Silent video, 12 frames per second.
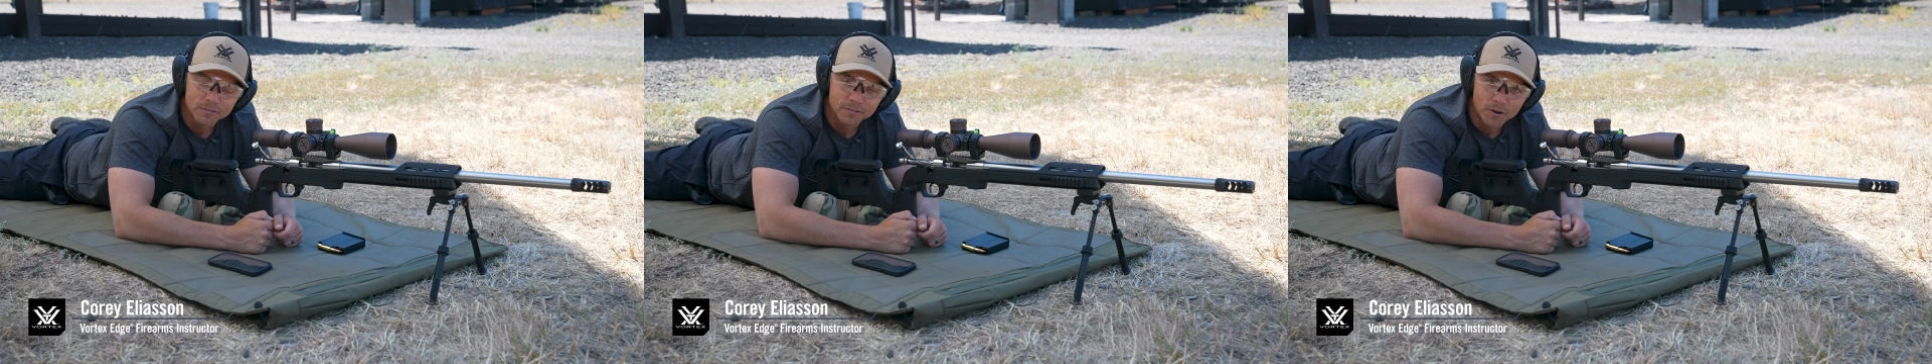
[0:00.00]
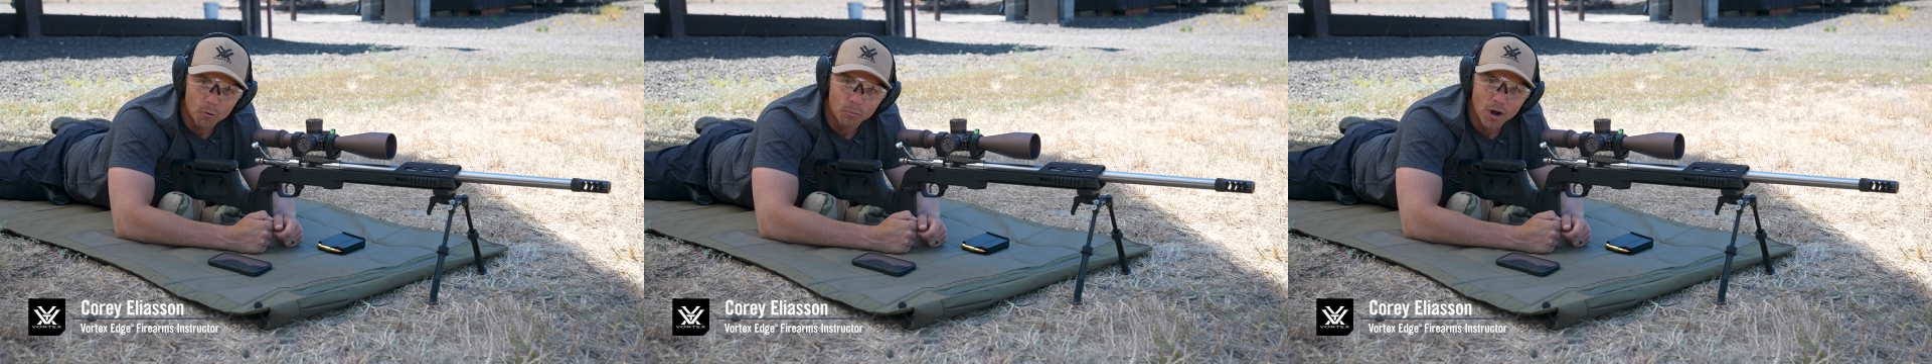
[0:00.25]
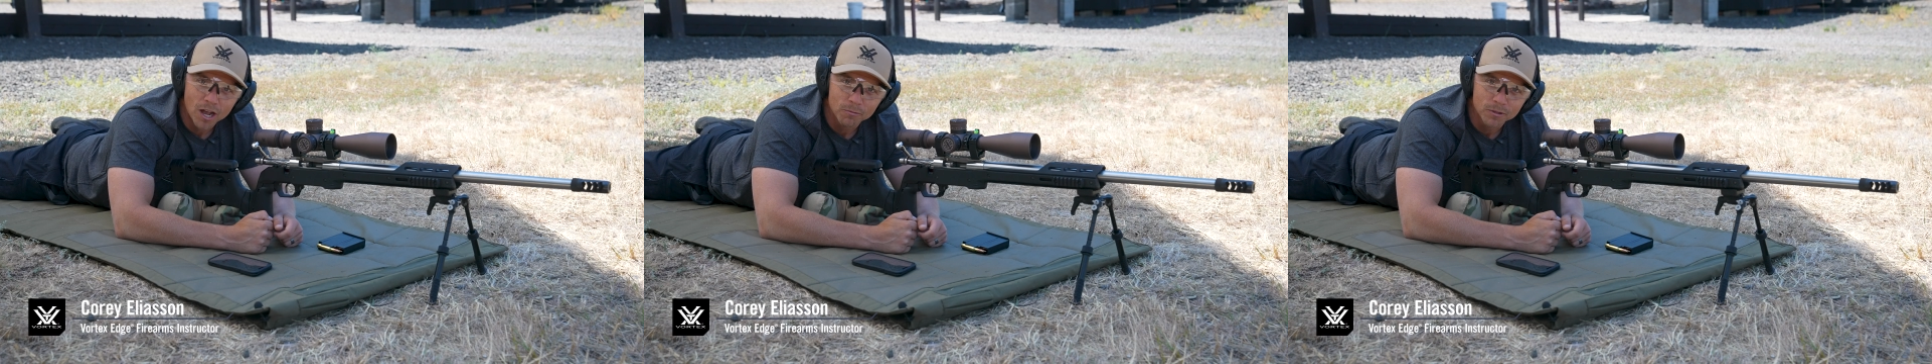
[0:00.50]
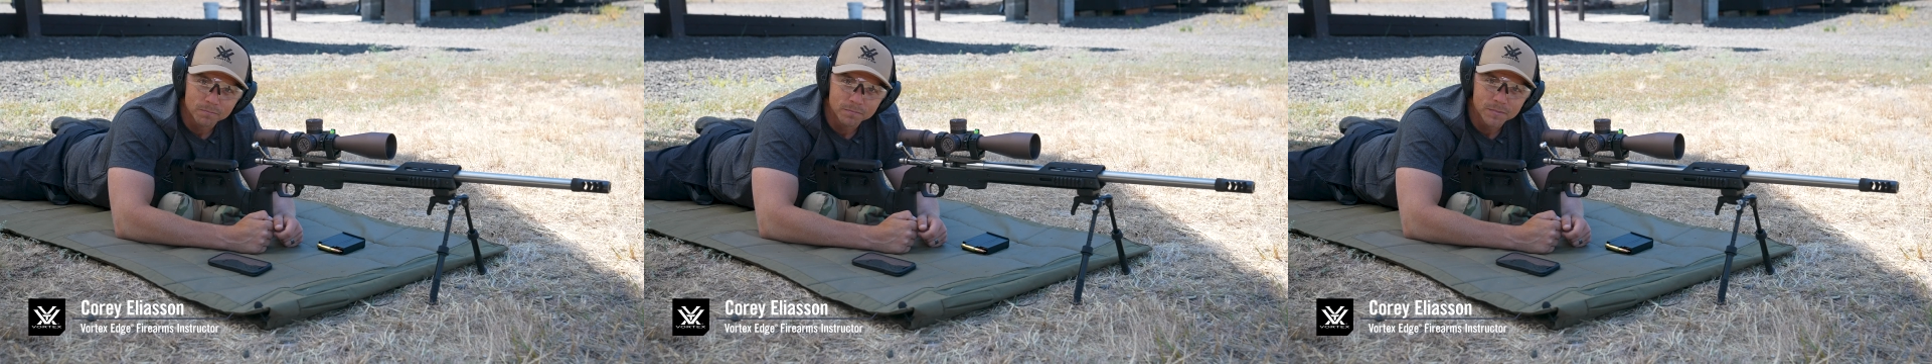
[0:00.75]
No
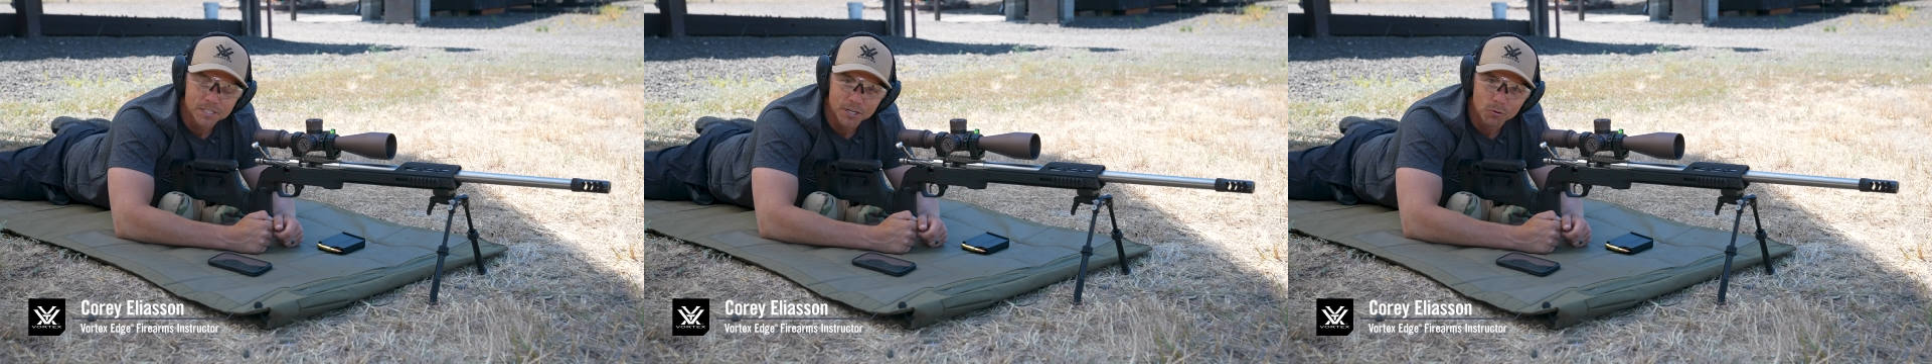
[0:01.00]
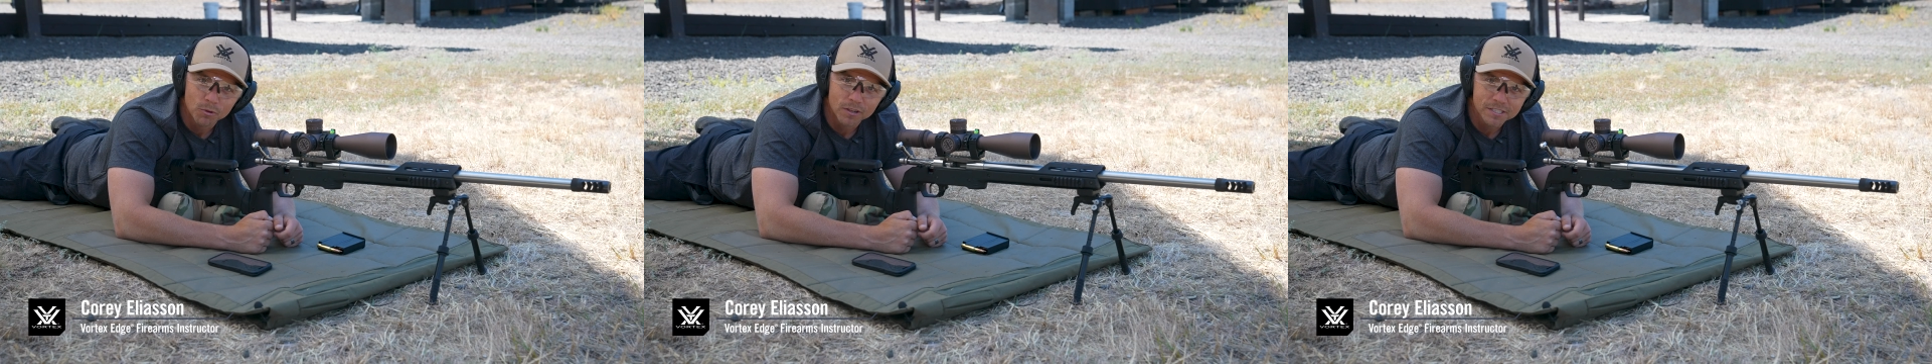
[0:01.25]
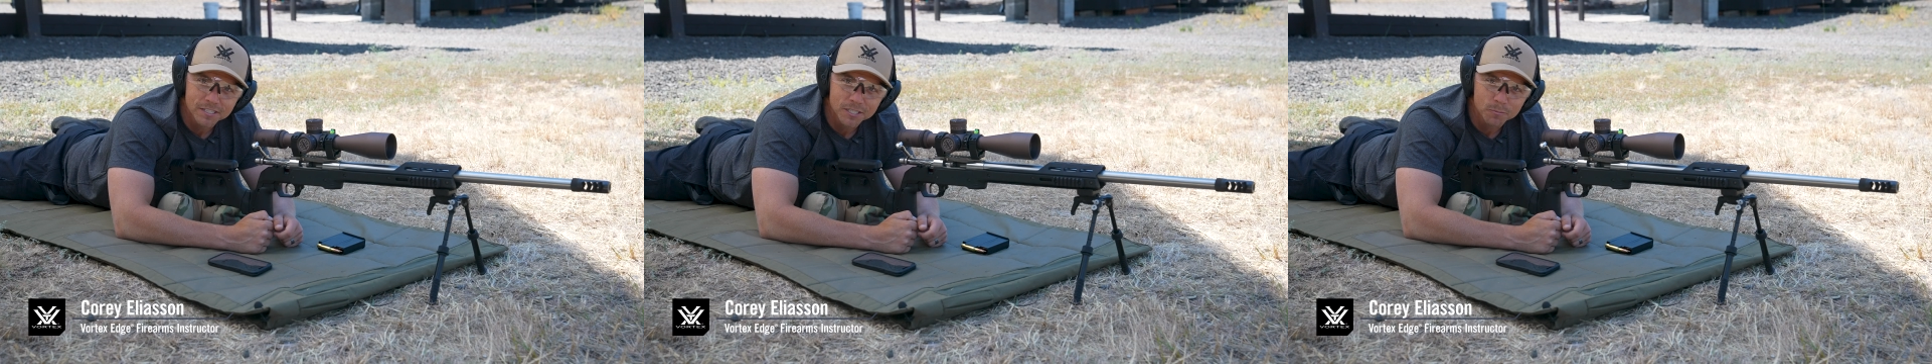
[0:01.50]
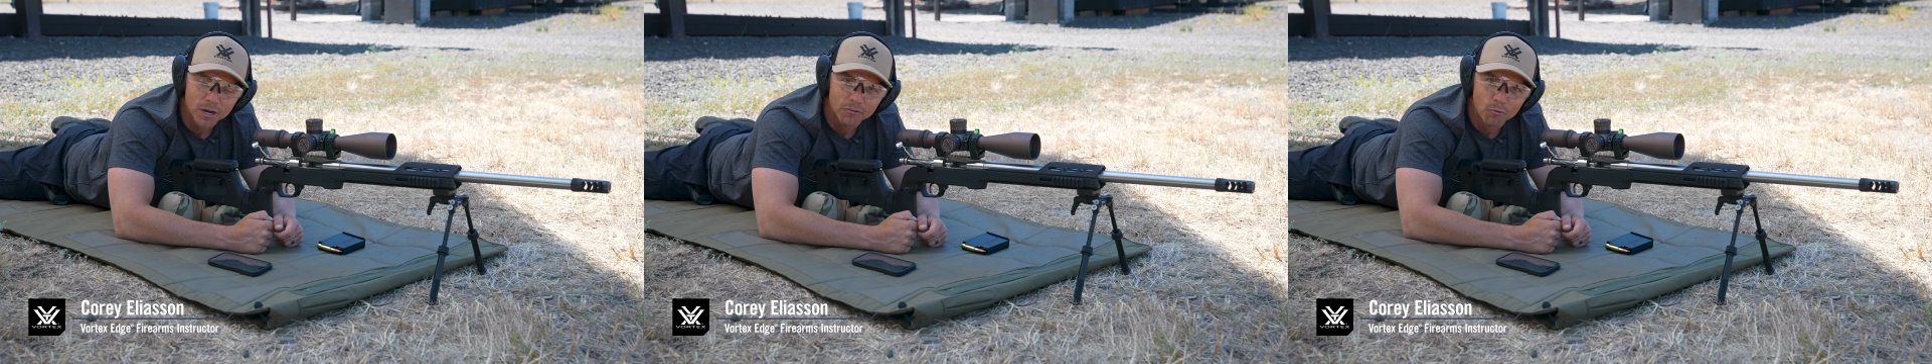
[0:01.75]
problem.
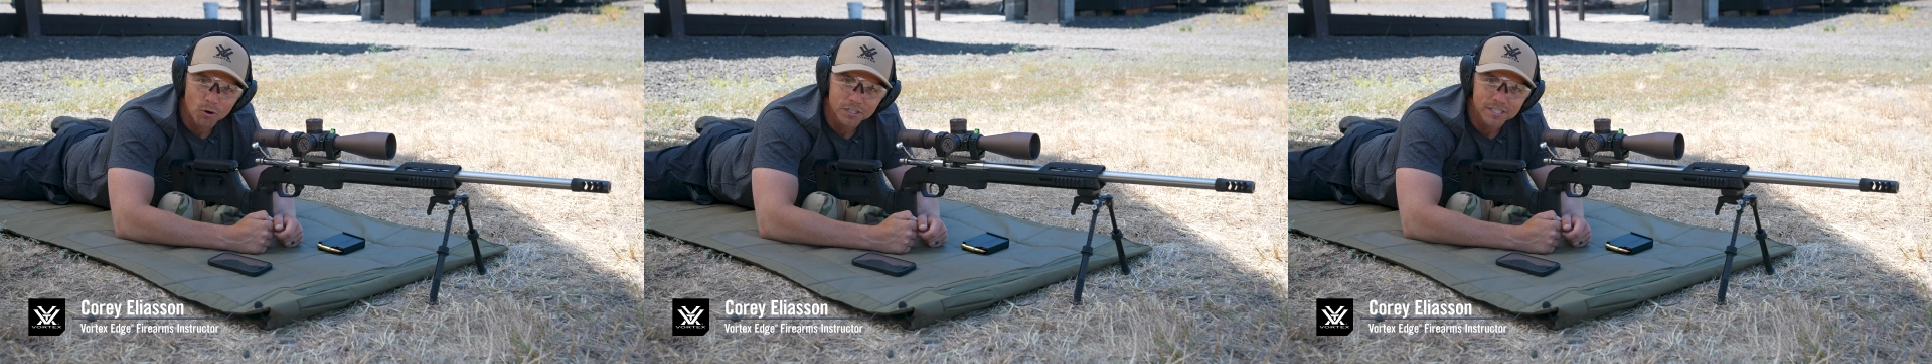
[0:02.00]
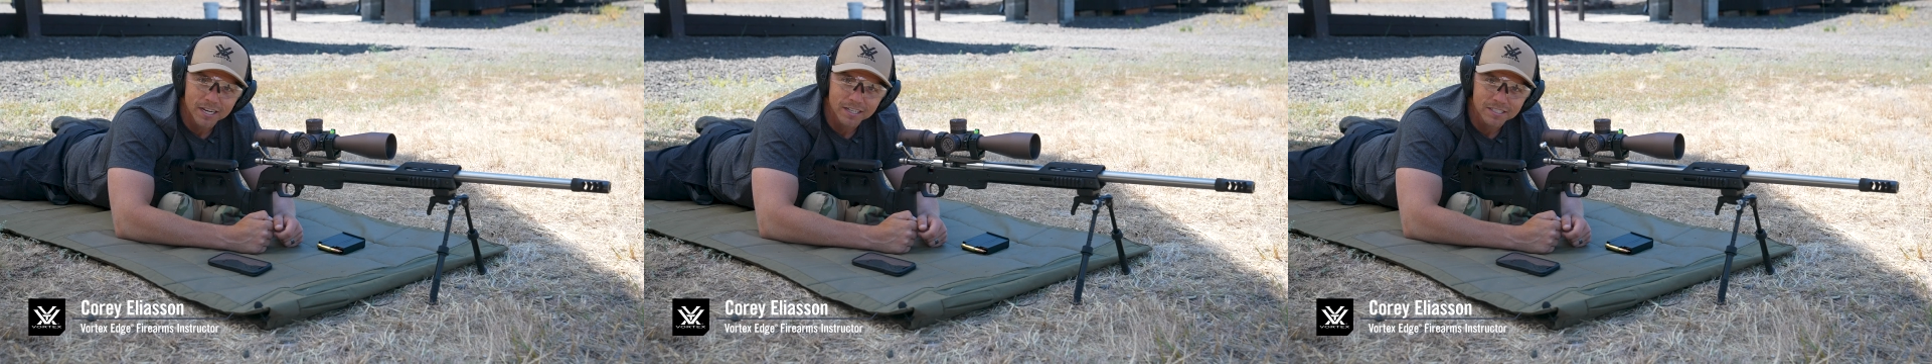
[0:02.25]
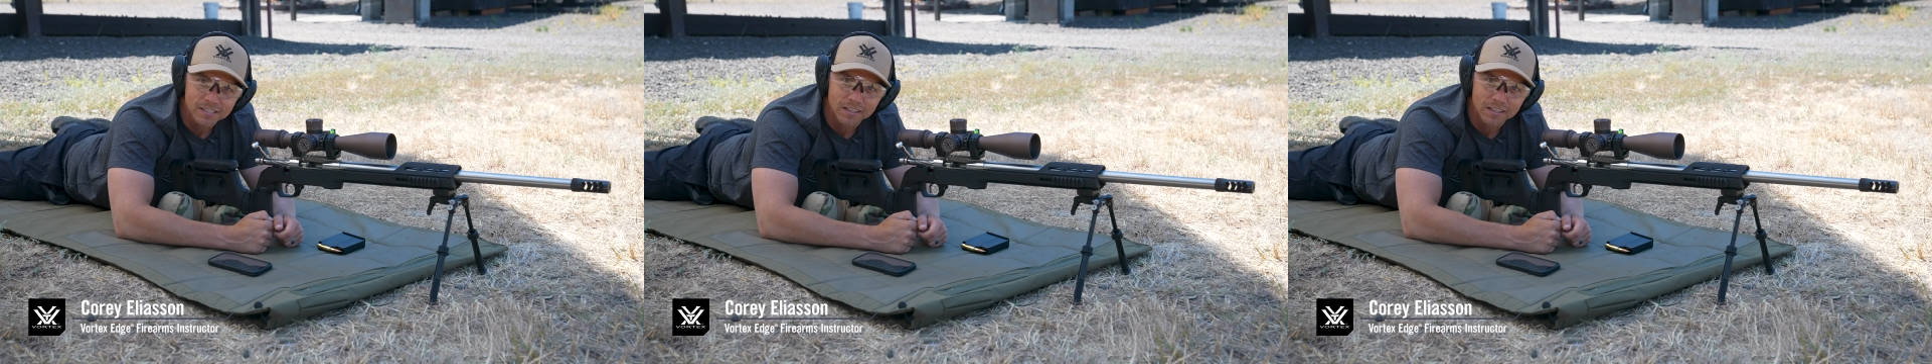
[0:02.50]
GeoBallistics by Vortex